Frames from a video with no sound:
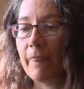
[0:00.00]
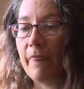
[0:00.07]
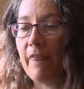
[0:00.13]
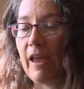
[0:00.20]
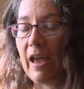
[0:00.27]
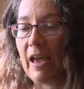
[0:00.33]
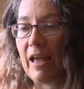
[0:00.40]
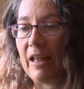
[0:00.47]

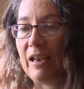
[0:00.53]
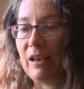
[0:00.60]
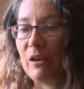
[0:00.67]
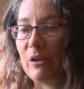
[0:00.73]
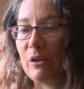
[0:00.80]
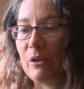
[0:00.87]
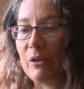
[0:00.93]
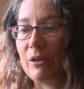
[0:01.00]
that
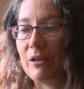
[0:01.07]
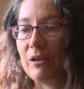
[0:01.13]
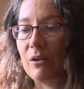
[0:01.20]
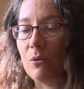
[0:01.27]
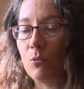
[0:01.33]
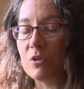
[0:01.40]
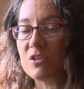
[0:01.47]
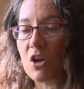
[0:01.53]

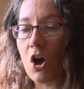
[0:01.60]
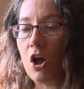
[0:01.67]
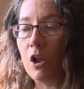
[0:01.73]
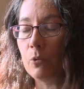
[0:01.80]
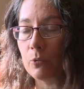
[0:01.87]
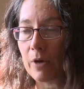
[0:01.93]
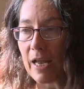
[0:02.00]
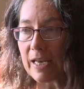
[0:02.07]
was
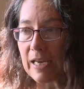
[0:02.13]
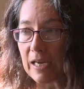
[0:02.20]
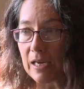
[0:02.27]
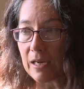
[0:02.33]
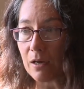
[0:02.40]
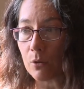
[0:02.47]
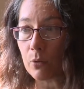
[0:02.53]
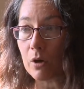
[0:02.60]

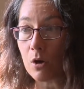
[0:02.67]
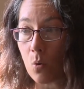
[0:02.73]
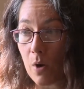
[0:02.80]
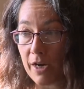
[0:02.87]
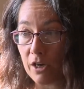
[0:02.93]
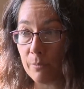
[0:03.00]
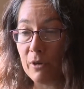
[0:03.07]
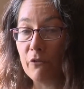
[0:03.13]
already a
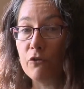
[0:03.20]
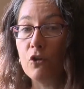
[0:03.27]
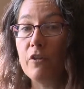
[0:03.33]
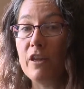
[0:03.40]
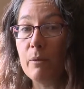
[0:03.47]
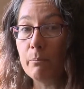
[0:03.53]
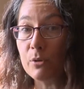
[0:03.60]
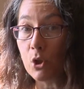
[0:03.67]
requirement for
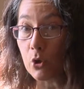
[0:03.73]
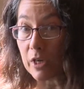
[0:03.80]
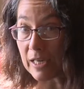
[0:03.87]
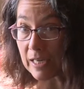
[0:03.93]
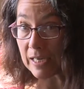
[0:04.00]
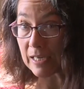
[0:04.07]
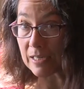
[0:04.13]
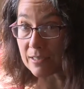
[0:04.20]
the
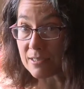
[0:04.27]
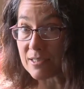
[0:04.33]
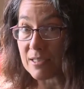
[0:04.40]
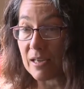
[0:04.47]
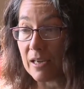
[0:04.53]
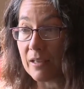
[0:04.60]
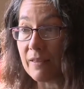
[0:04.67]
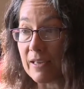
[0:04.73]
employees
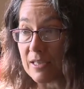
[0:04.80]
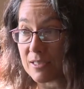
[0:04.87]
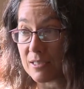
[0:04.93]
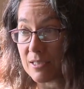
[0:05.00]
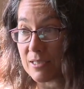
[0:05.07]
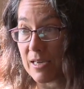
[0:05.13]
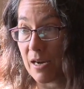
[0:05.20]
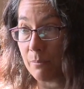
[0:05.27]
in these
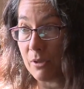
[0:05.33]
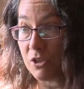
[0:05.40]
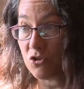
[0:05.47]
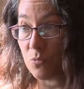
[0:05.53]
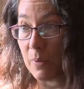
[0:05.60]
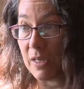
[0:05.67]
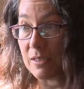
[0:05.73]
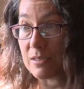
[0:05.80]

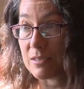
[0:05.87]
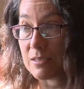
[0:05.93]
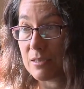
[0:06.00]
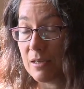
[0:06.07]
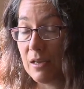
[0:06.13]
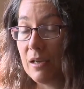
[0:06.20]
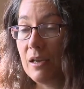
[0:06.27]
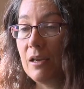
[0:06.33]
establishments.
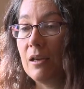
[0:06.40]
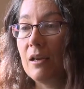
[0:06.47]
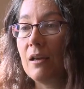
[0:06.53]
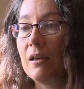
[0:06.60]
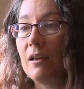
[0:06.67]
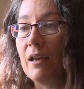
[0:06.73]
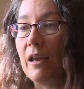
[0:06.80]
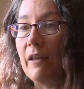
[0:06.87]

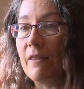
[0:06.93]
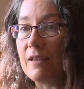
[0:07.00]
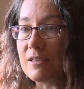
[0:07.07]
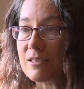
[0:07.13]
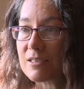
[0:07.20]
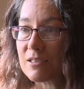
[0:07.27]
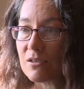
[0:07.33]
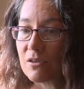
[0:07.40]
And
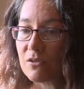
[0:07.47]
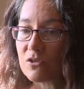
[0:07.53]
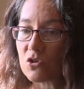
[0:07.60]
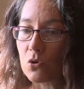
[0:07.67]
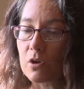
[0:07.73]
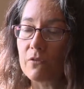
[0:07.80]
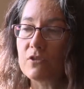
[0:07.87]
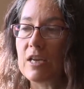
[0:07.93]
this
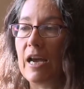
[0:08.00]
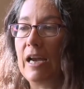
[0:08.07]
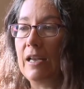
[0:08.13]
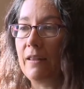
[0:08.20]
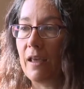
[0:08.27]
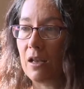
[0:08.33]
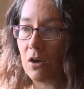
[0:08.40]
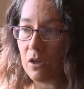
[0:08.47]
sort of
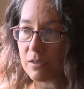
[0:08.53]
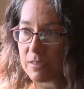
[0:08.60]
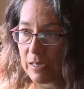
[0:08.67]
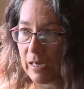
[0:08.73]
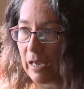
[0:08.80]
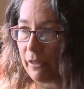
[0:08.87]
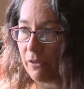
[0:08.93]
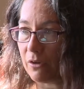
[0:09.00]
tied that all
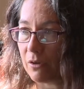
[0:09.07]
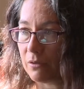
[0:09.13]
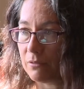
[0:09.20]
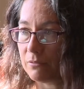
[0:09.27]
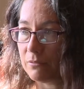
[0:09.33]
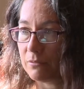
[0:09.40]
together.